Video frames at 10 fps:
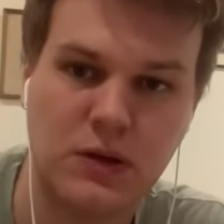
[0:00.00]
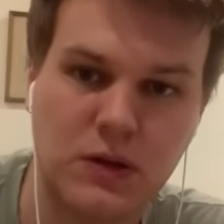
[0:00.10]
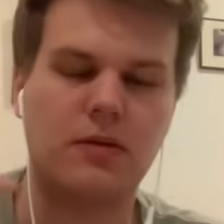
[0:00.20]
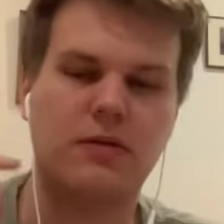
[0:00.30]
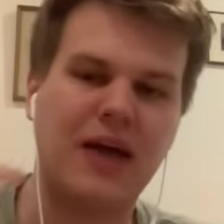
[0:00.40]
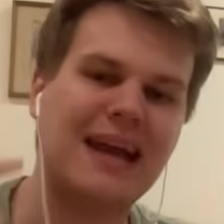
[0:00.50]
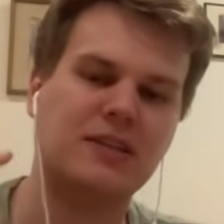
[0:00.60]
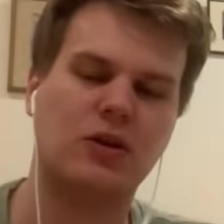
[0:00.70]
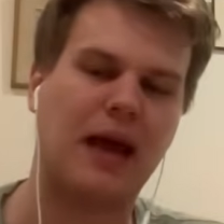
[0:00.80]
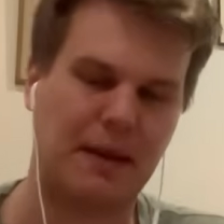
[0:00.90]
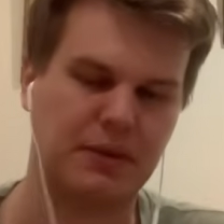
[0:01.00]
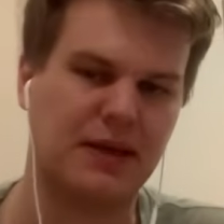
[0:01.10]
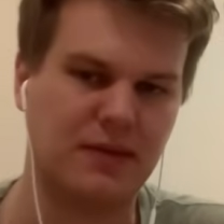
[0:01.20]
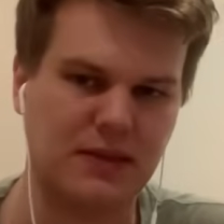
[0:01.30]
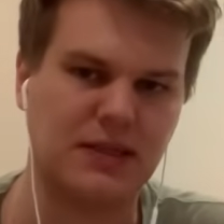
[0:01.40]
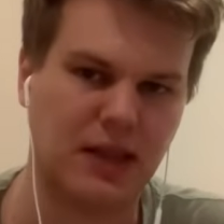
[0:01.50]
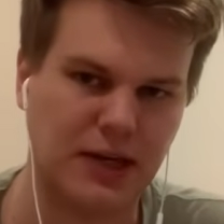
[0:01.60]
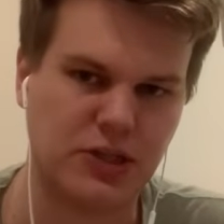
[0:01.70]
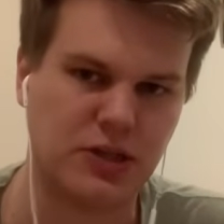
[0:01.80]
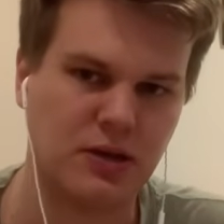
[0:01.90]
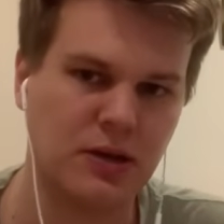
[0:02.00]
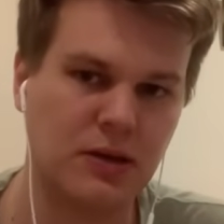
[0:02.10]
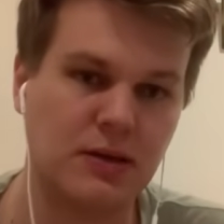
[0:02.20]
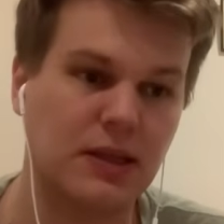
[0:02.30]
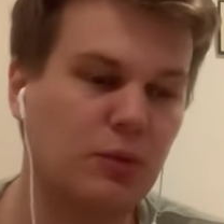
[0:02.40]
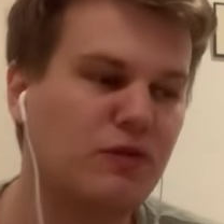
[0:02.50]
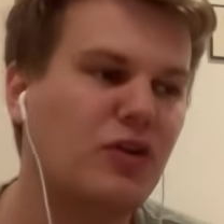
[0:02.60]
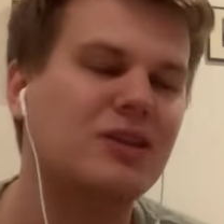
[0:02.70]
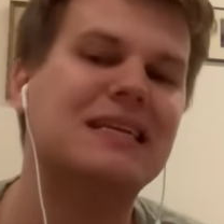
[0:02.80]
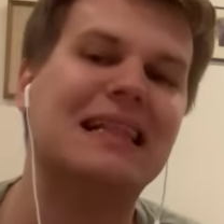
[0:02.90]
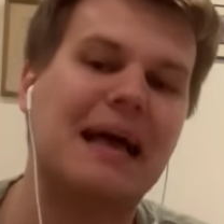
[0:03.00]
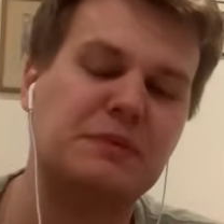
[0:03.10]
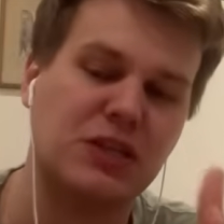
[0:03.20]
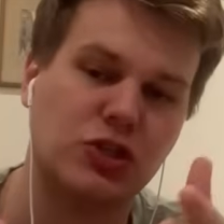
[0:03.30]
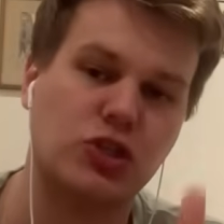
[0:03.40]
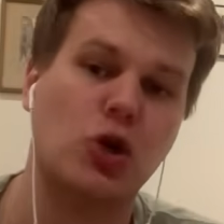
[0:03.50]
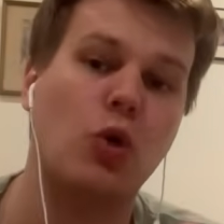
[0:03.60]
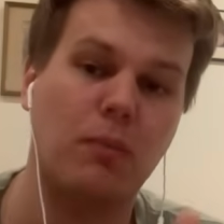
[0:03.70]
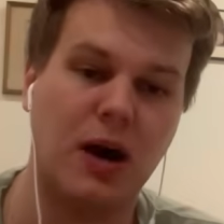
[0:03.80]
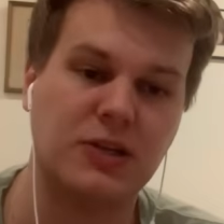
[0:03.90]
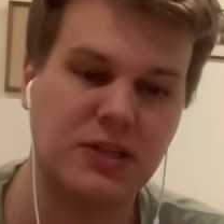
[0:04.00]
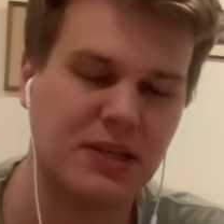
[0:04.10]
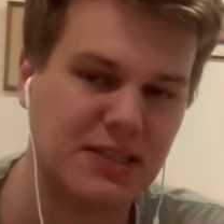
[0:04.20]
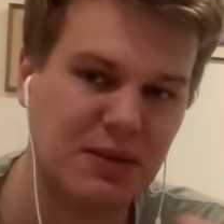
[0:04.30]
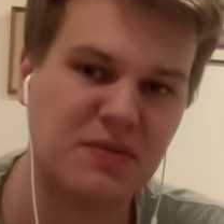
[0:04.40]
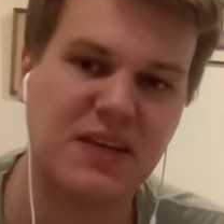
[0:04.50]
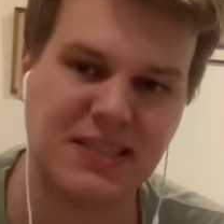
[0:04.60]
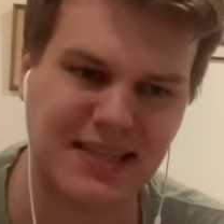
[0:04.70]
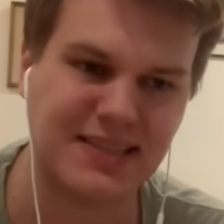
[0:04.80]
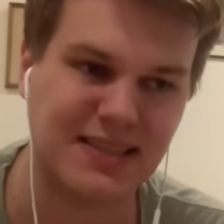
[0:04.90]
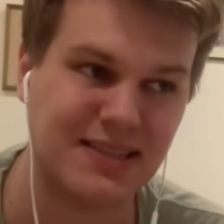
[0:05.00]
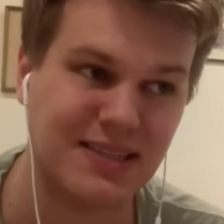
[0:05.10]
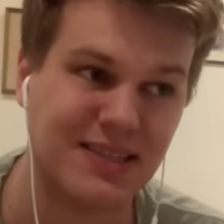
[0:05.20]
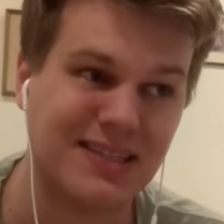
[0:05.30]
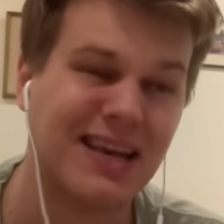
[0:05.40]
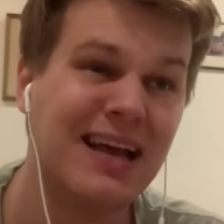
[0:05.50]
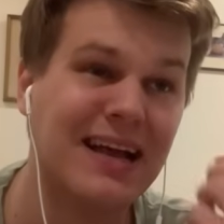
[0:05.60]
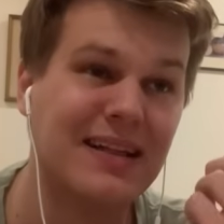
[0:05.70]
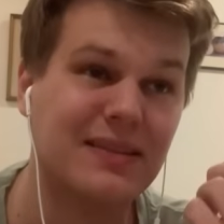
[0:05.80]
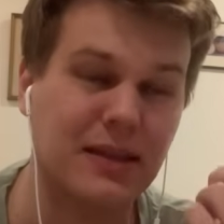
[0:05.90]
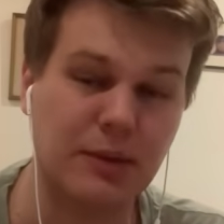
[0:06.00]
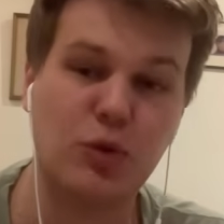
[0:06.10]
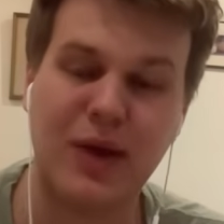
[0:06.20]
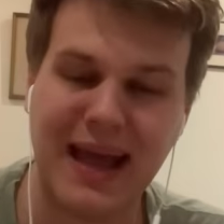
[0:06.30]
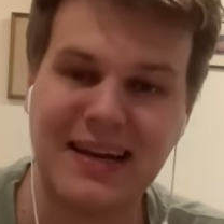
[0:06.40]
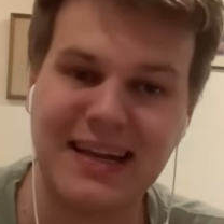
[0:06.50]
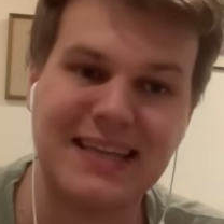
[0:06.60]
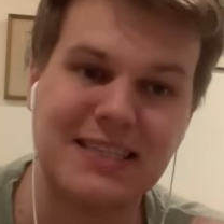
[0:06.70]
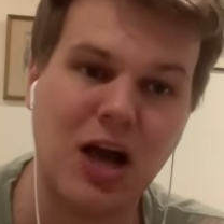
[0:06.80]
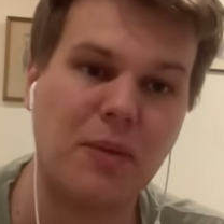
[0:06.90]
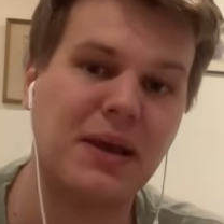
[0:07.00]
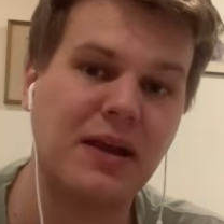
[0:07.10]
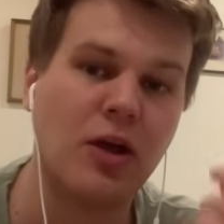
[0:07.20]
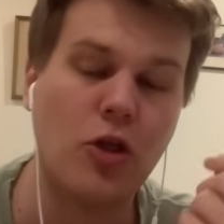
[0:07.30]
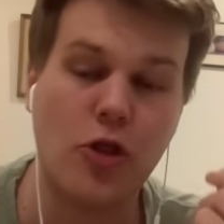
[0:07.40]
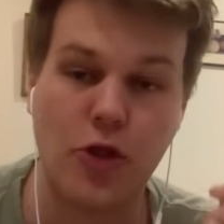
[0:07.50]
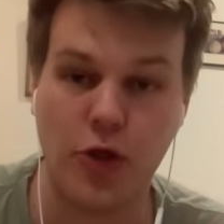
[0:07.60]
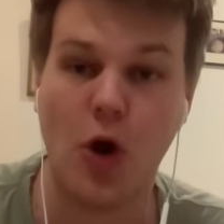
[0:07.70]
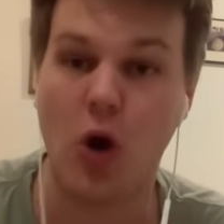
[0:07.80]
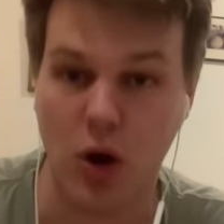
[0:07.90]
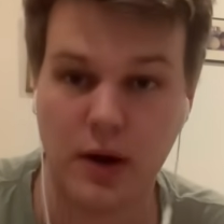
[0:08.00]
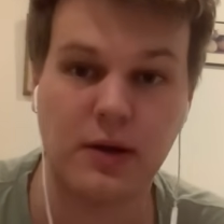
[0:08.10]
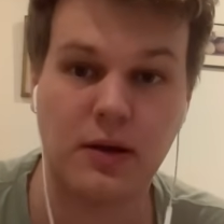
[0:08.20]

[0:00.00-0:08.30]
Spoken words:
That is not happening in this election. The Liberal vote is collapsing so much that in some of these instances, the Liberal candidate is coming third,